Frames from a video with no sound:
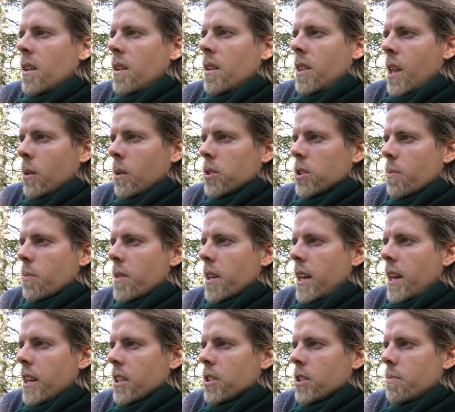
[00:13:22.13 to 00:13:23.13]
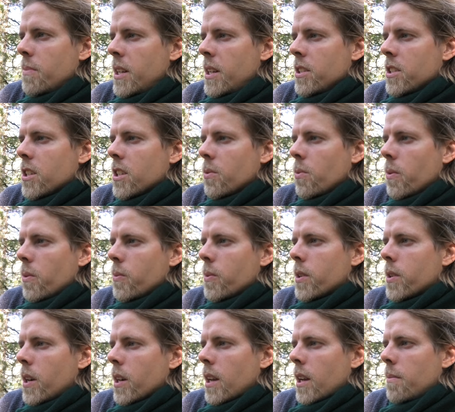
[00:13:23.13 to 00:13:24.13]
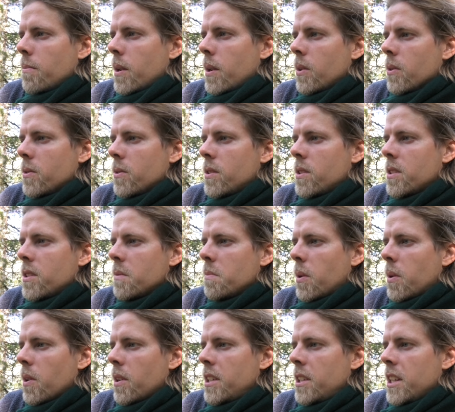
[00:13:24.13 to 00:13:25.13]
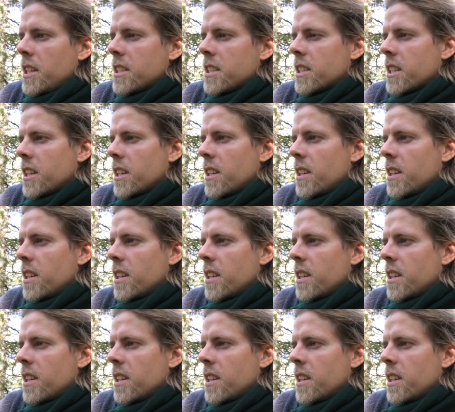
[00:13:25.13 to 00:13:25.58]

Now, something else to mention when we're talking about politics,